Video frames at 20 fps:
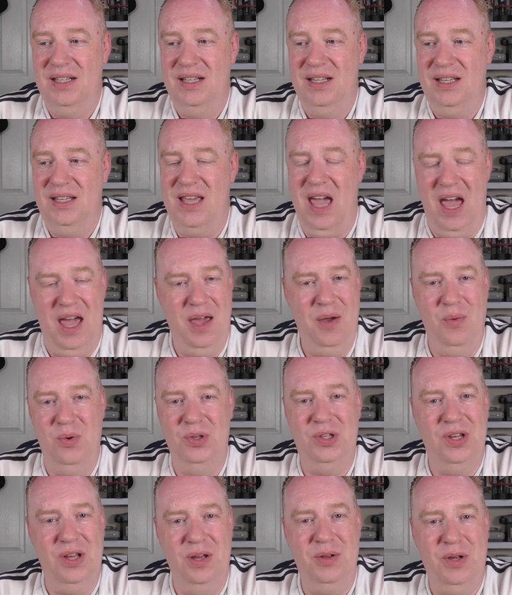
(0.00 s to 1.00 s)

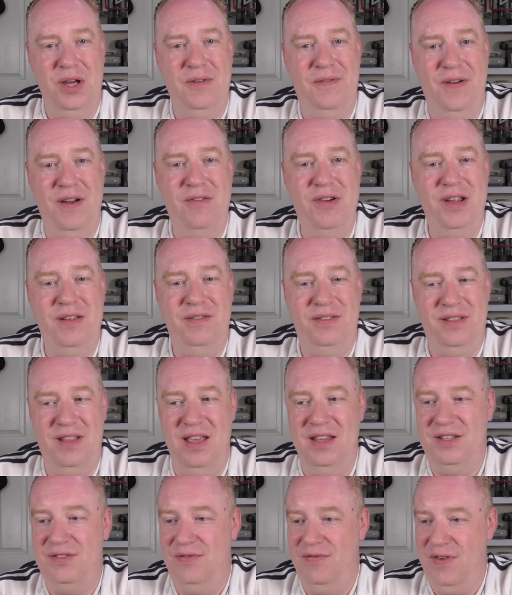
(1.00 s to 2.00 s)
a
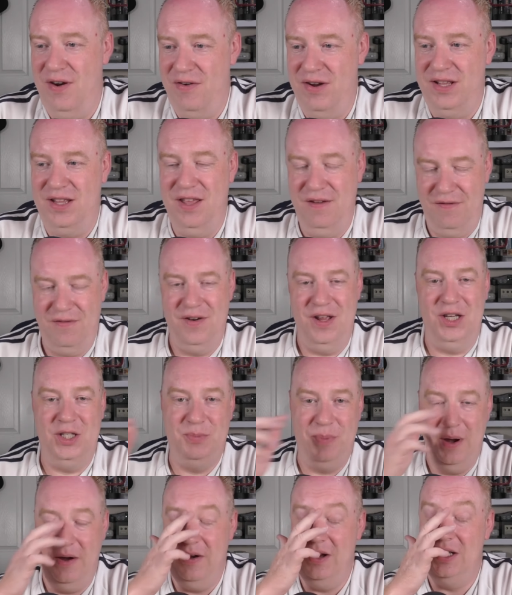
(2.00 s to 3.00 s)
very different
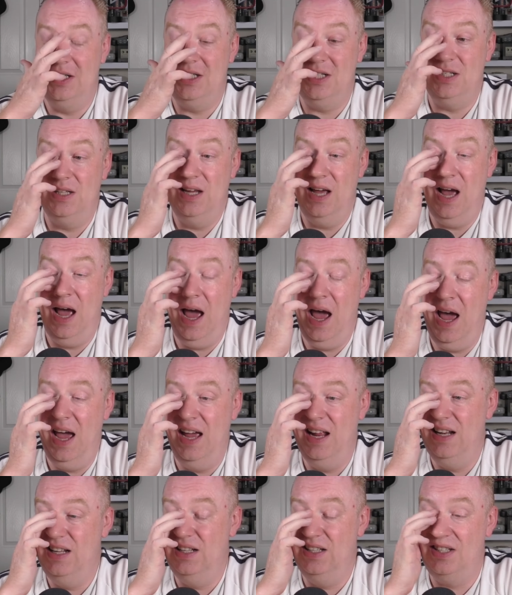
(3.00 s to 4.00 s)
experience,
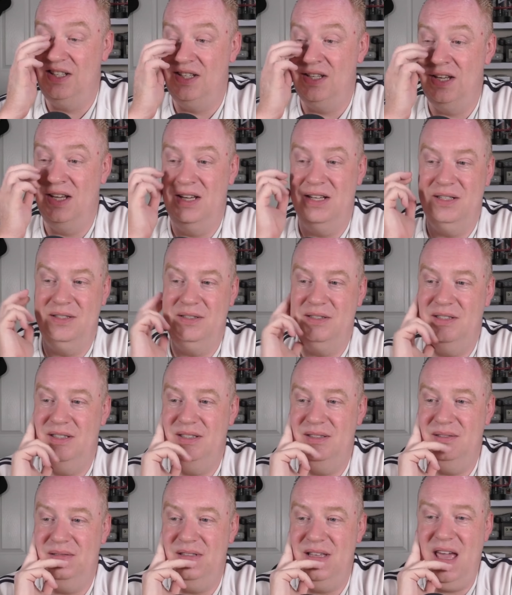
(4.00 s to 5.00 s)
and
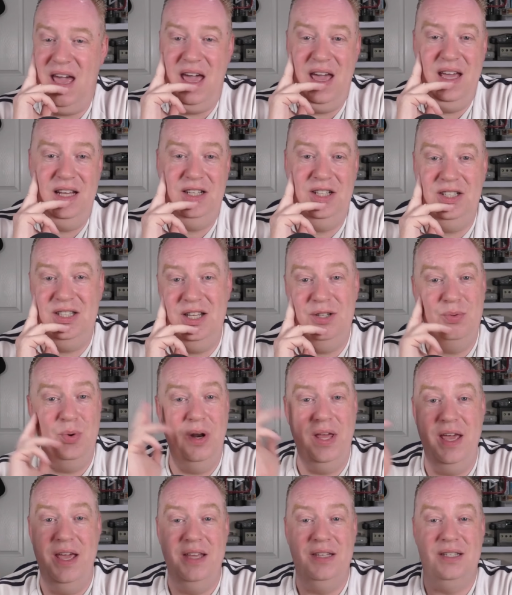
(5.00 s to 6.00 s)
yeah, it just is
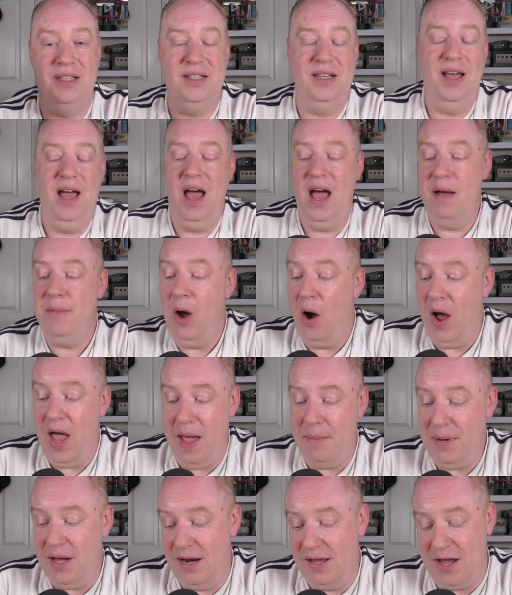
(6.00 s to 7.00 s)
what it is. I
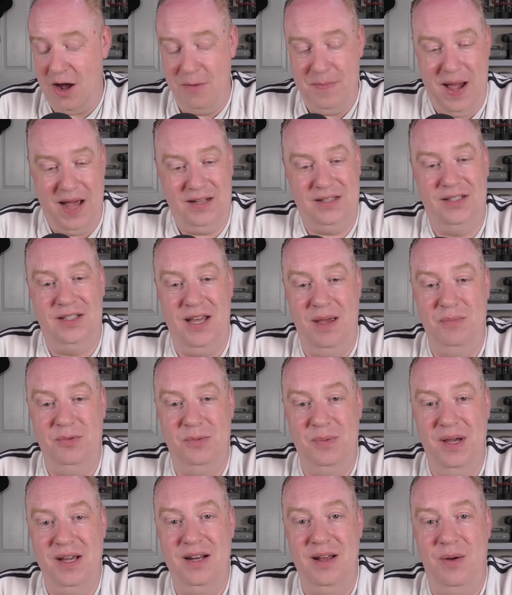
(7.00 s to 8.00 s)
am going to go back to
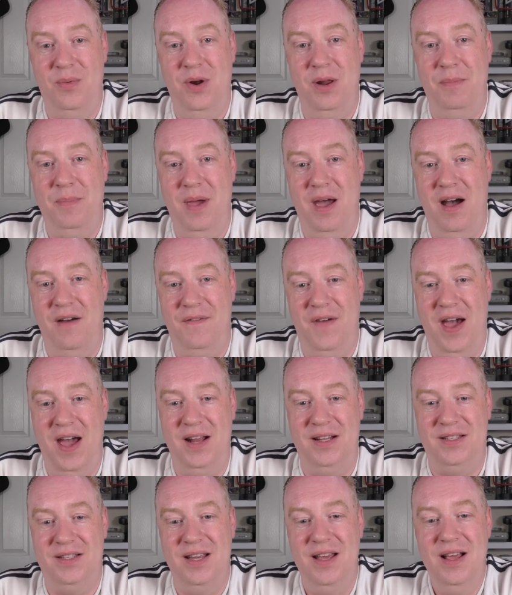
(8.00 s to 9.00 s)
Thamesmead. I will admit I've
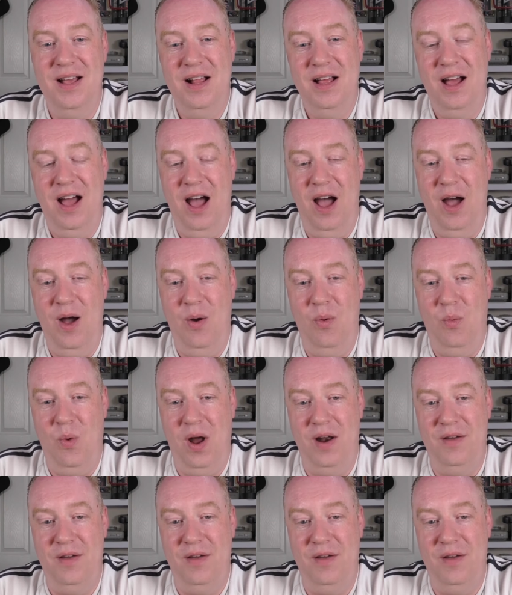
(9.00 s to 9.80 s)
had one